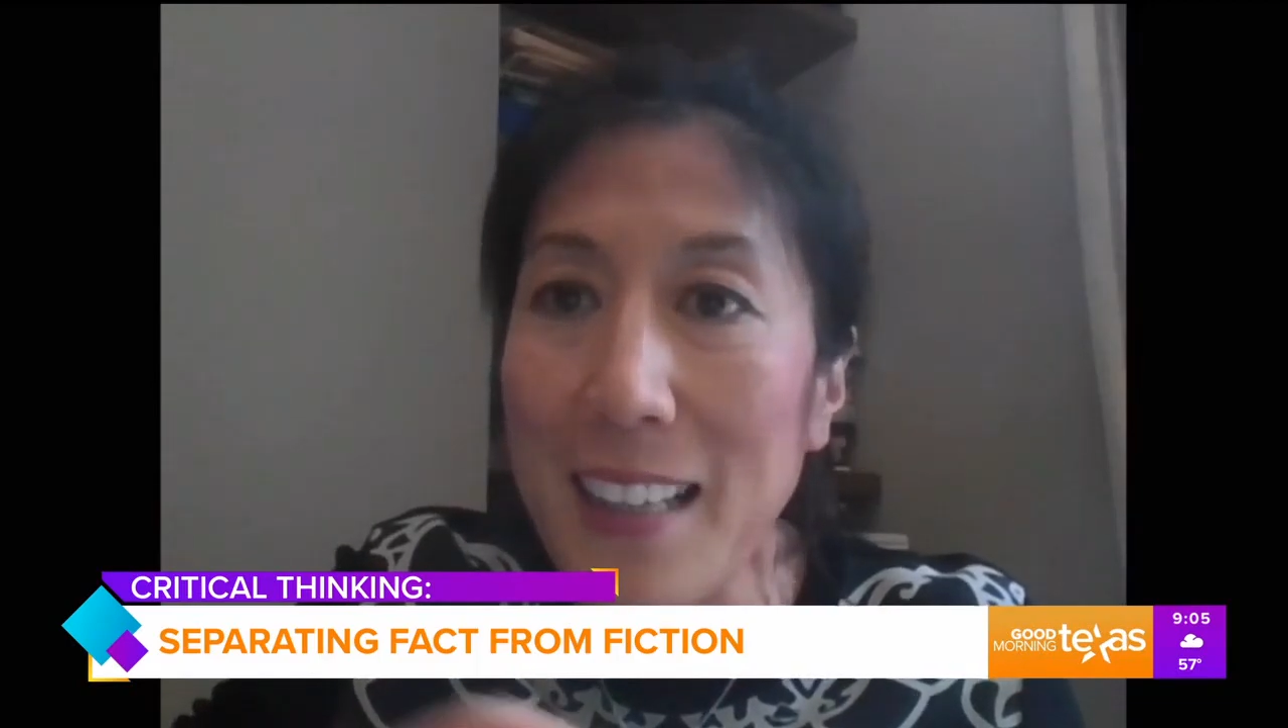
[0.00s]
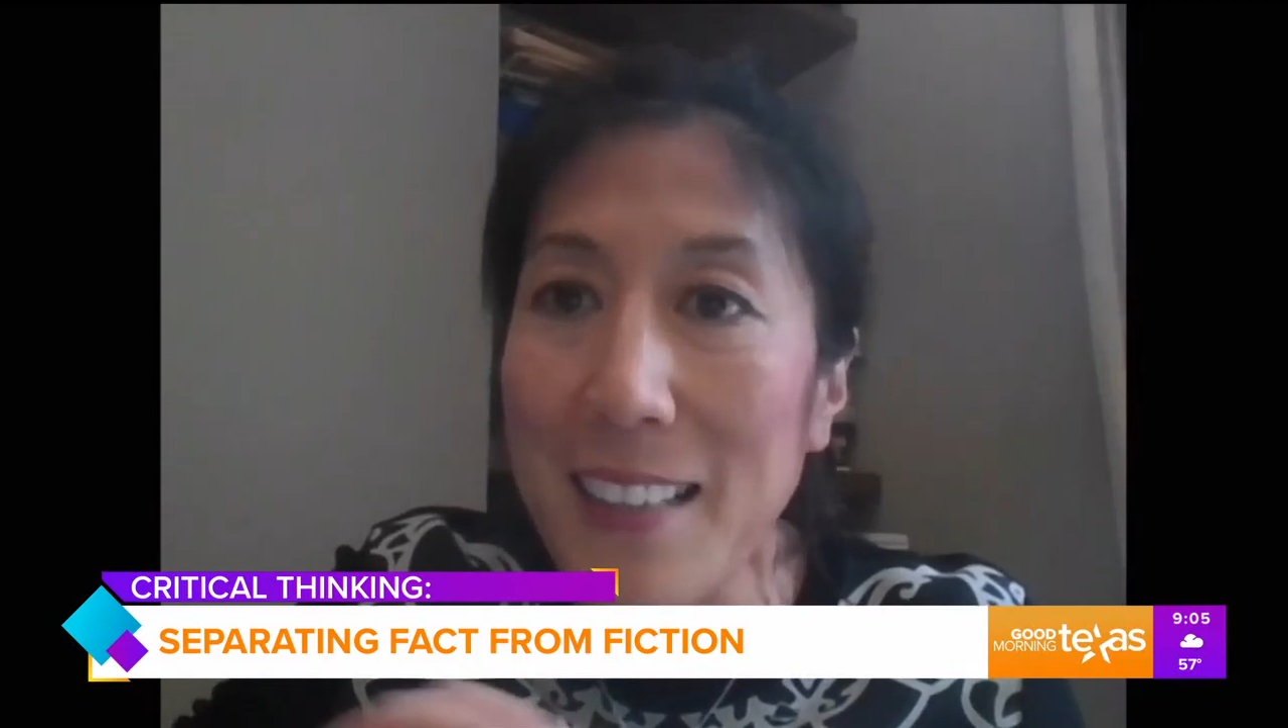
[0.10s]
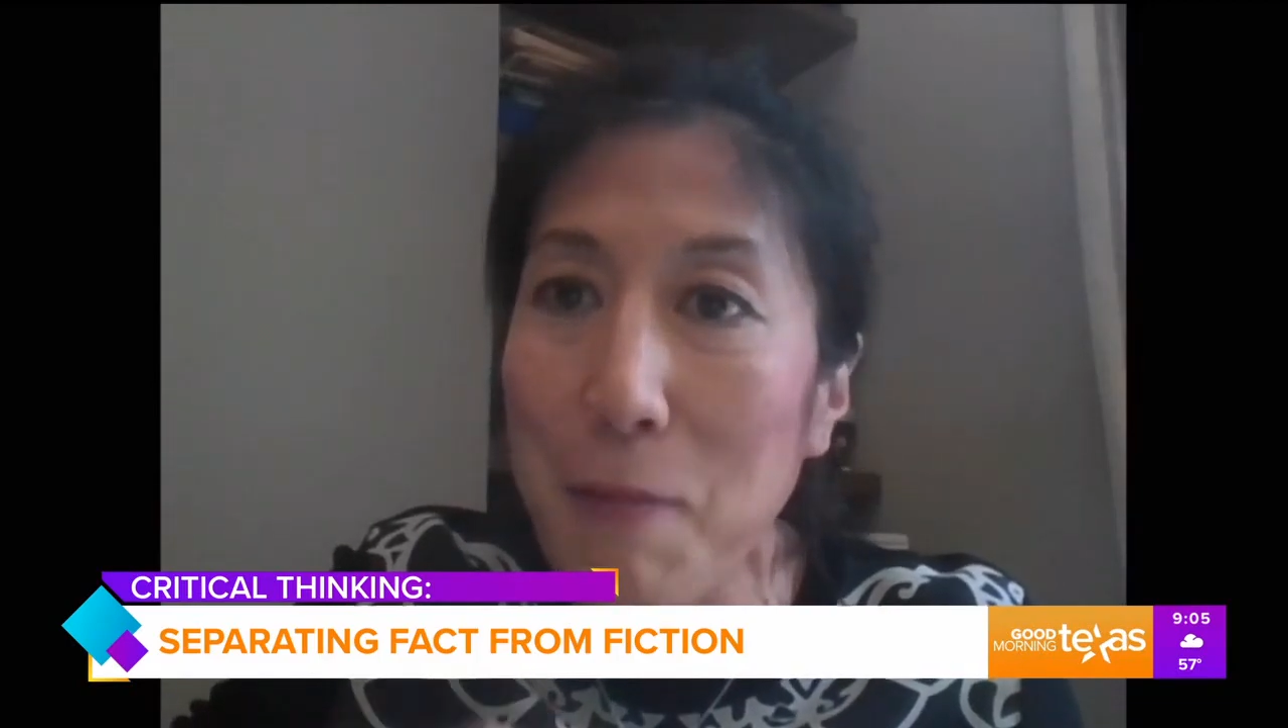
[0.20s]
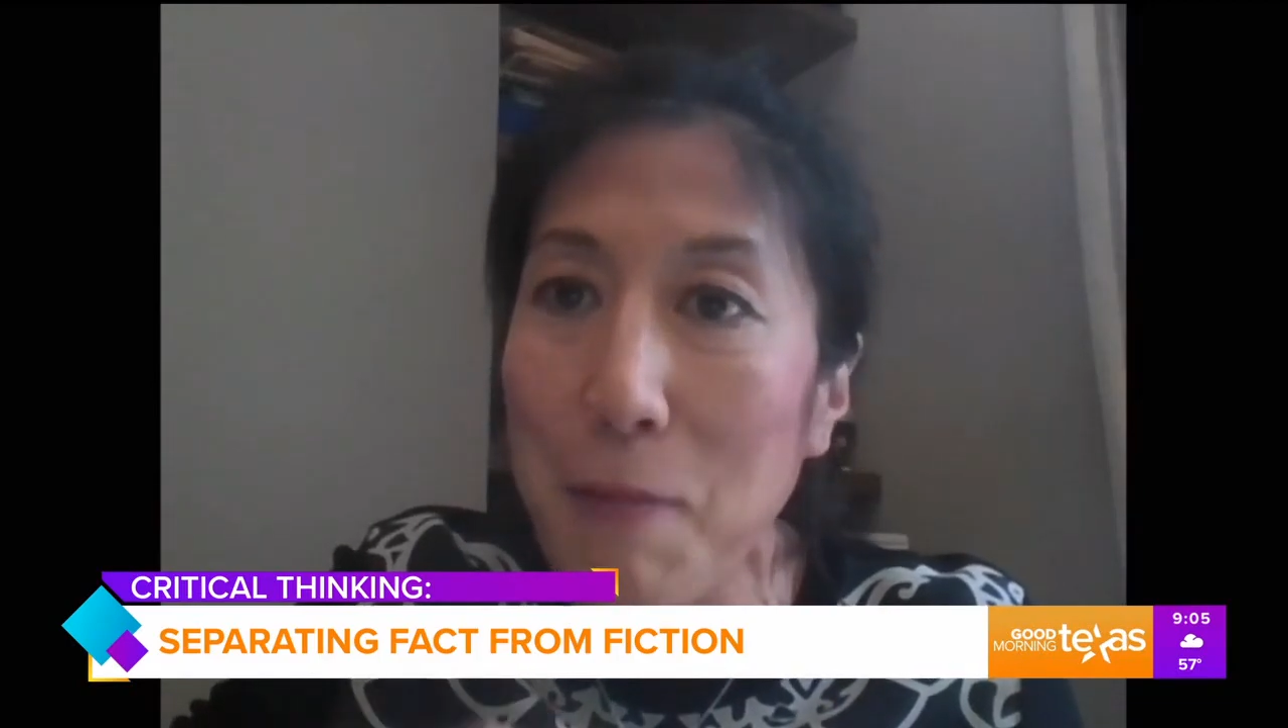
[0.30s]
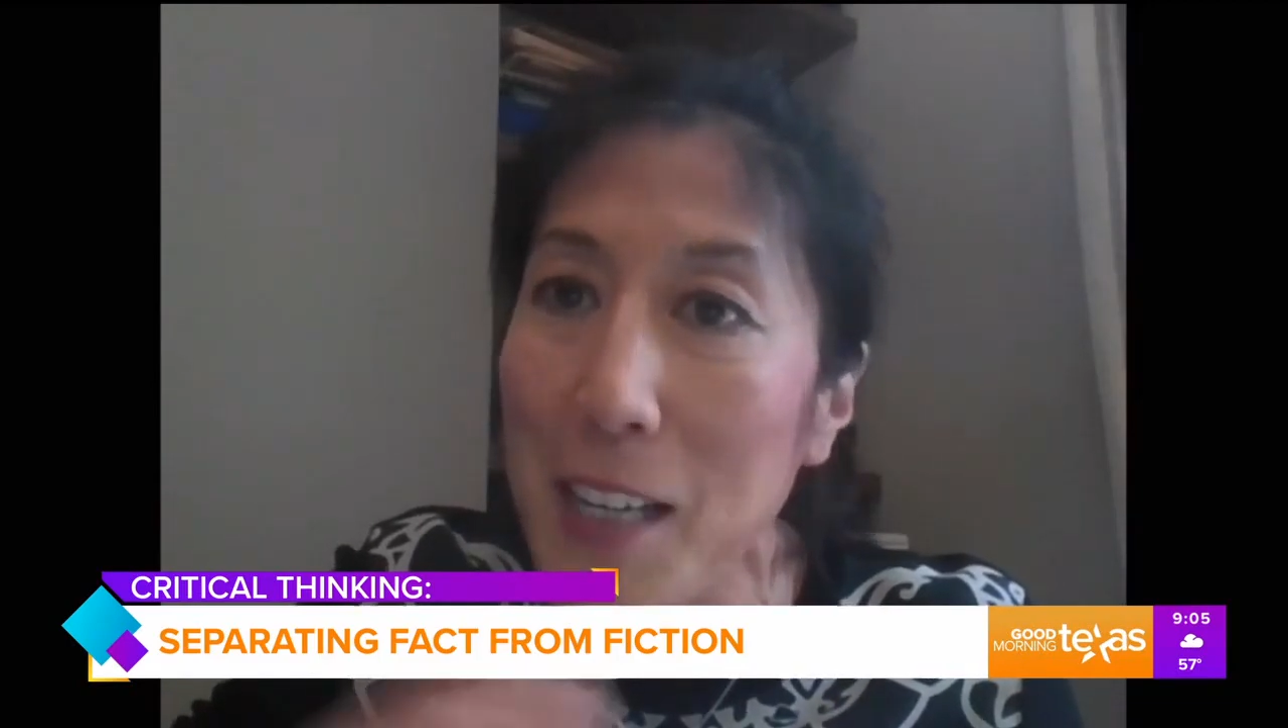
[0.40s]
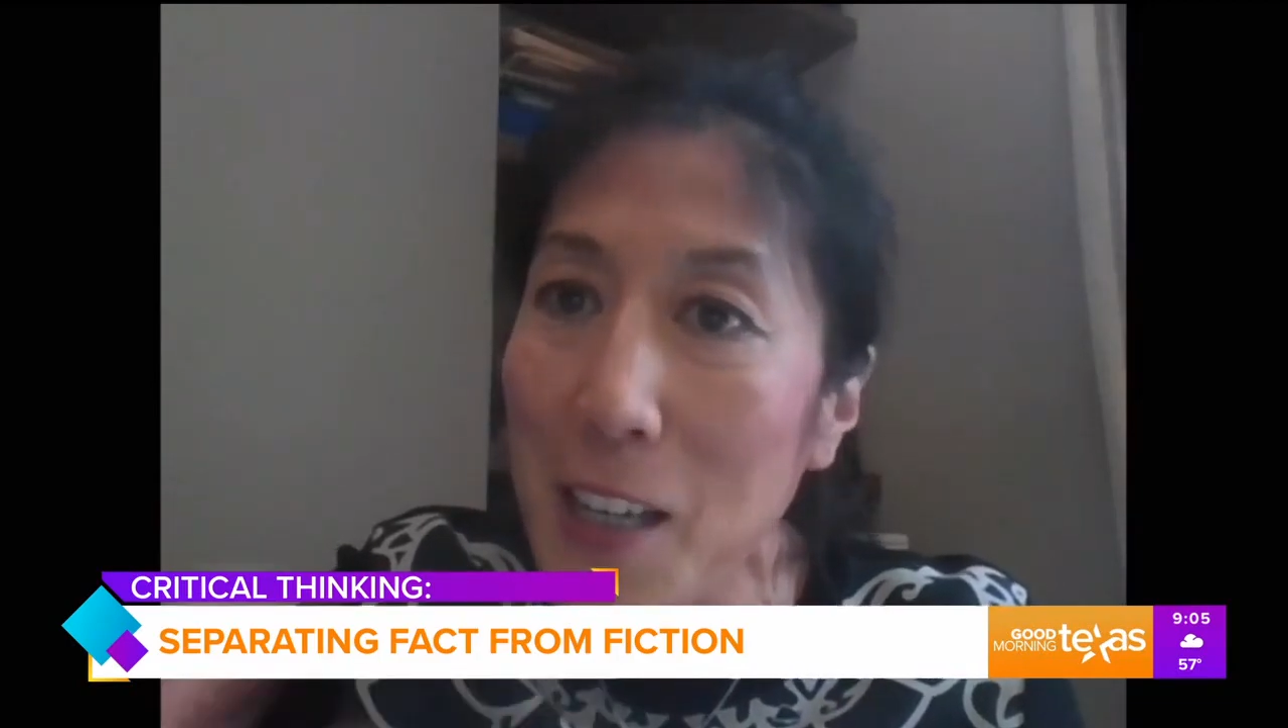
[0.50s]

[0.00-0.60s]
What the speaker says: why